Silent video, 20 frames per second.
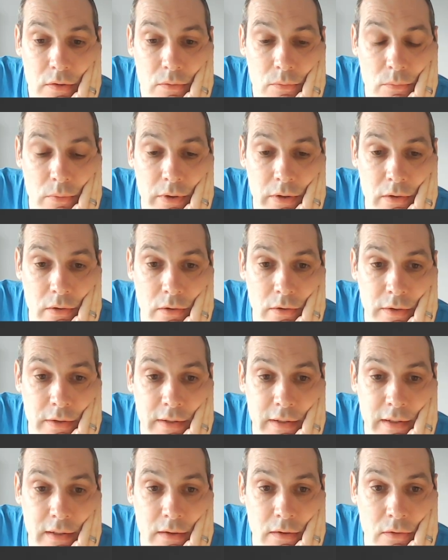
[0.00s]
we are
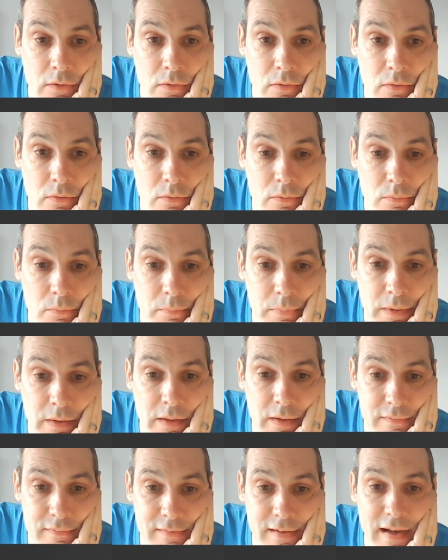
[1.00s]
now
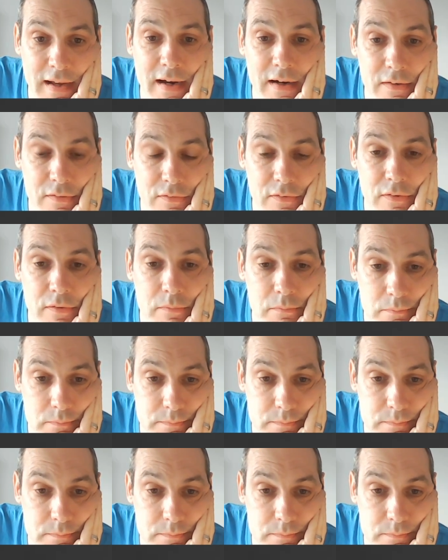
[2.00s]
being attacked.